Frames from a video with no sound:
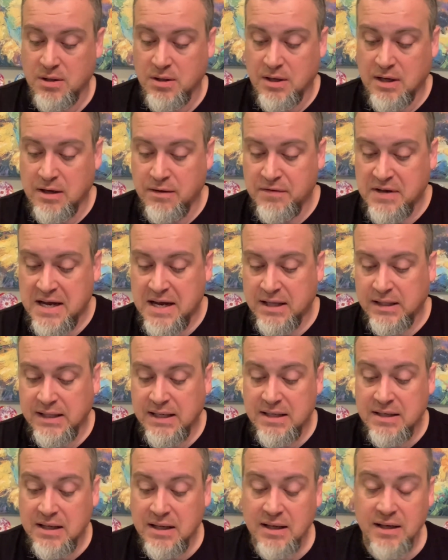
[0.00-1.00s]
of
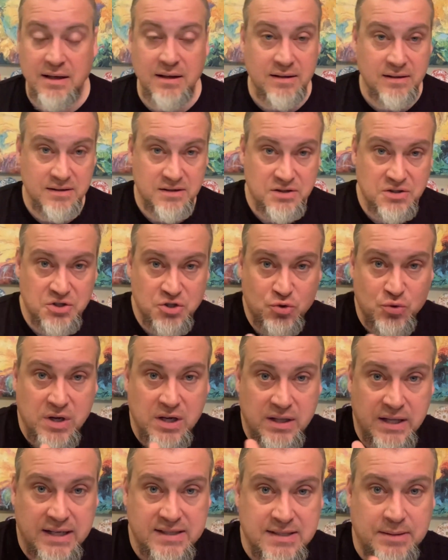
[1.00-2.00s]
LED string
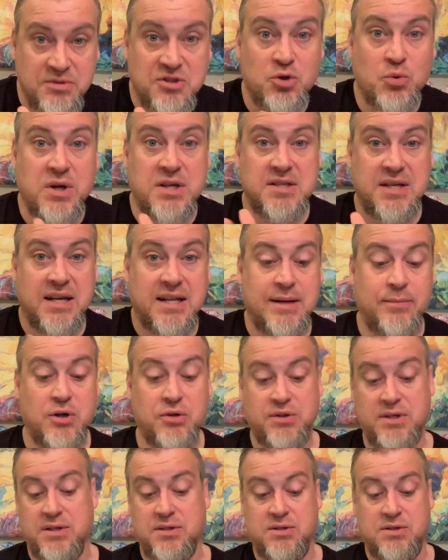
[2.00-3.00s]
lights. I'm so excited about
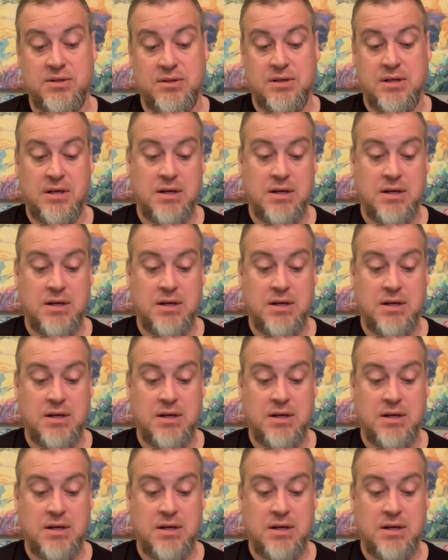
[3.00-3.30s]
this.